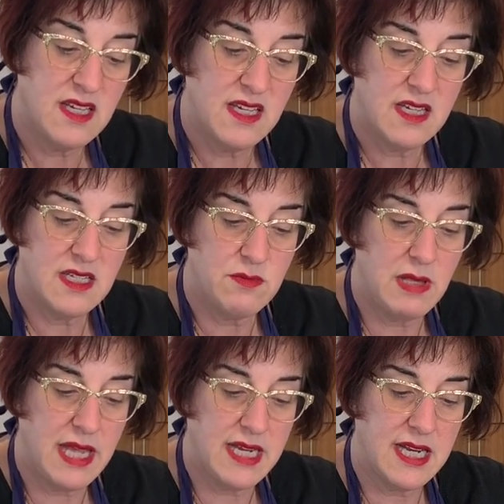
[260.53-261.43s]
because we
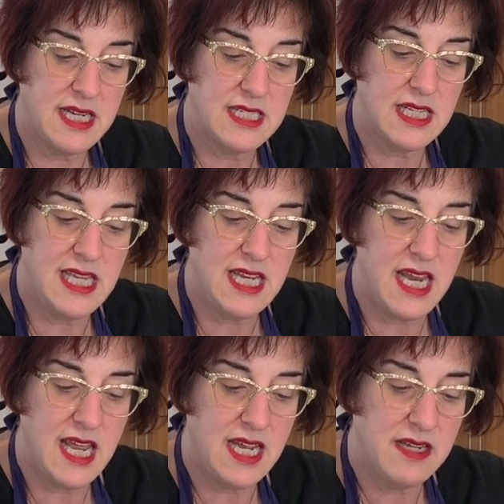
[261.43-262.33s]
like a nice clean
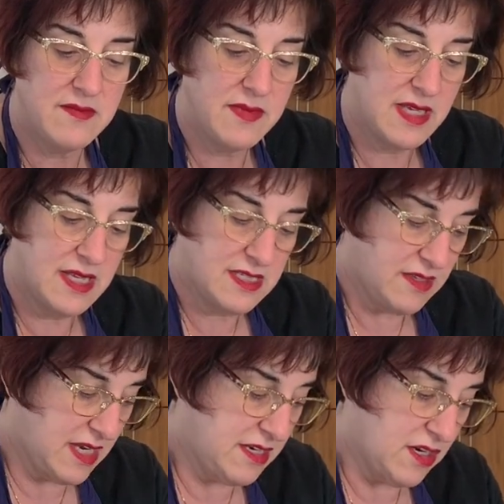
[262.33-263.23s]
egg. So
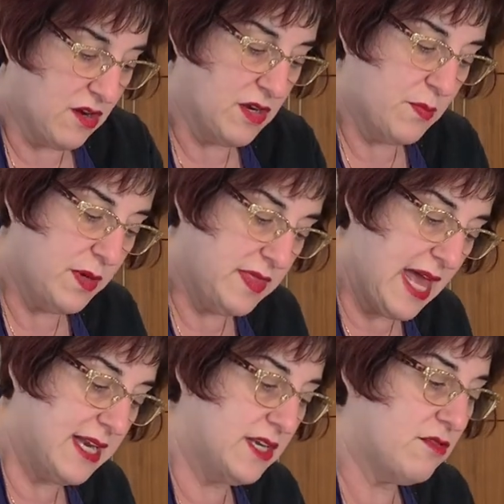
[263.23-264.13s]
there you go. You put that
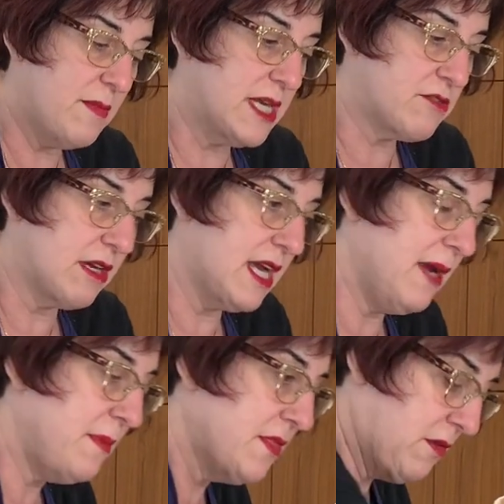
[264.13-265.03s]
into a measuring
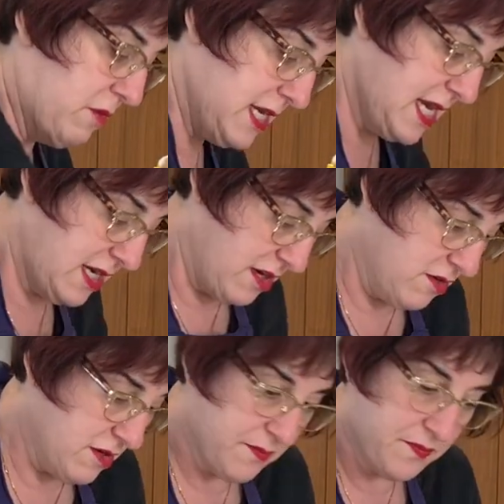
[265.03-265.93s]
cup, the 1 egg yolk.